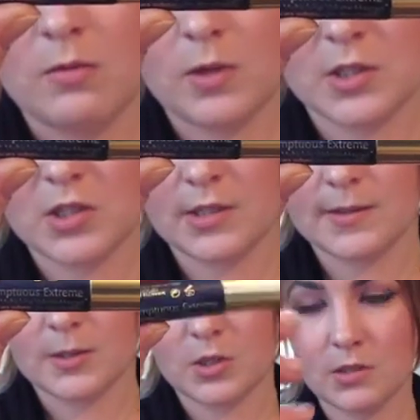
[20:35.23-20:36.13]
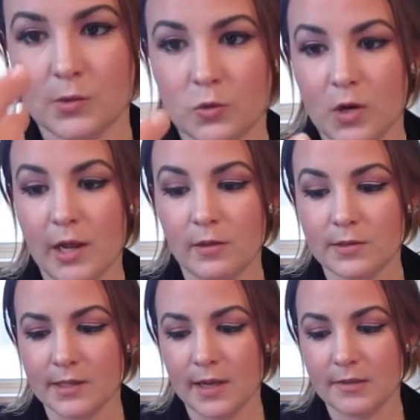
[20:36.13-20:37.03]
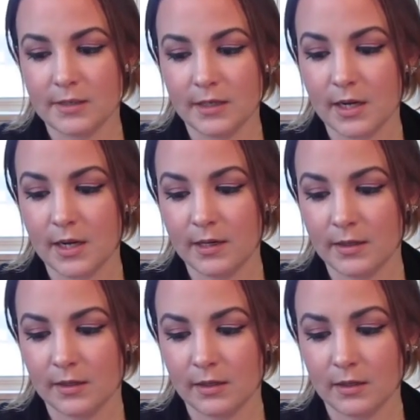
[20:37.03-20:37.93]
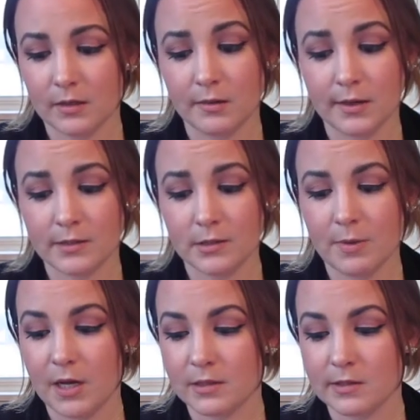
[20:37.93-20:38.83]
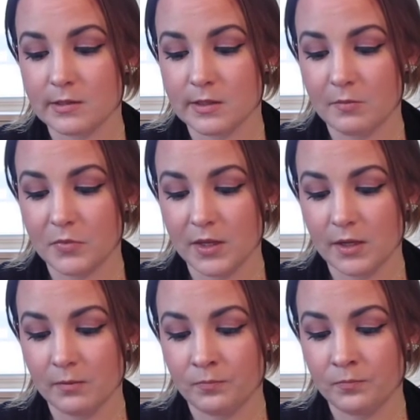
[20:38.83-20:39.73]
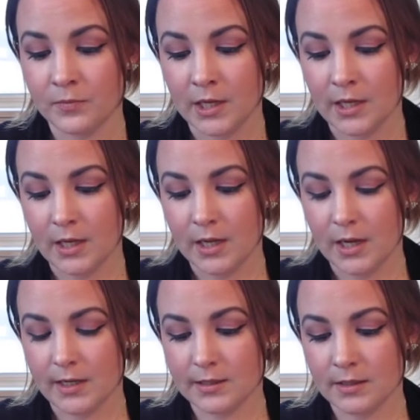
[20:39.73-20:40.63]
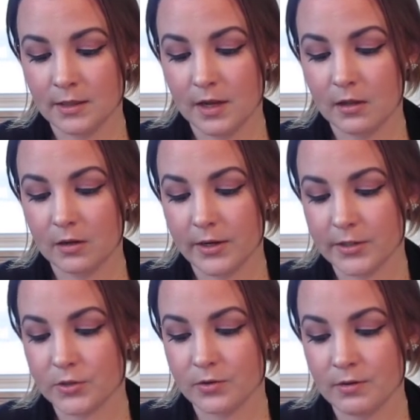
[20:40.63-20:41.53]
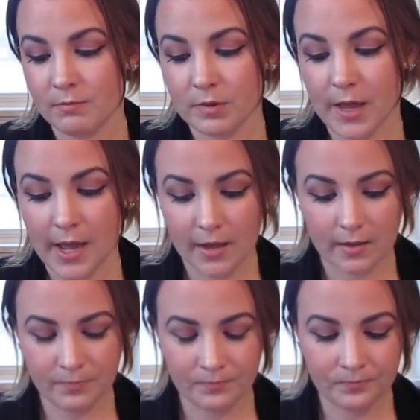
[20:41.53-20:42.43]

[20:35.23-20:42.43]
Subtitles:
which this is just a trial size I got in like a glossy box or something. And it's in the color Extreme Black.